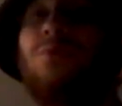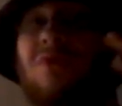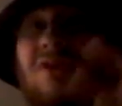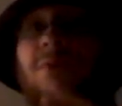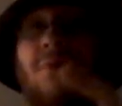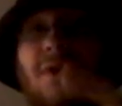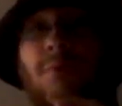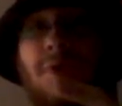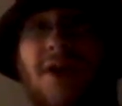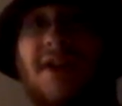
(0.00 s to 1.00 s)
really want to
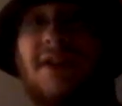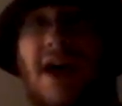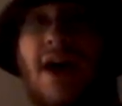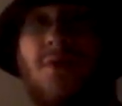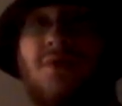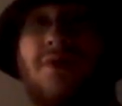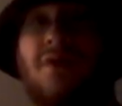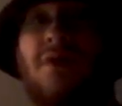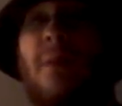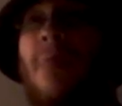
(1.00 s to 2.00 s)
break it down,
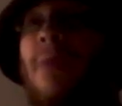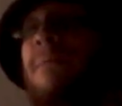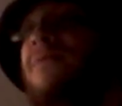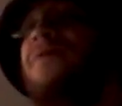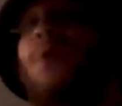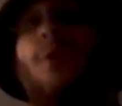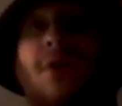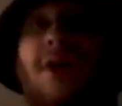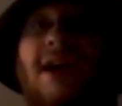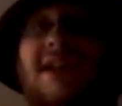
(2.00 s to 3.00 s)

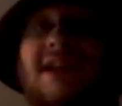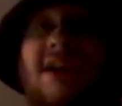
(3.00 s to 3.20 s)
4 is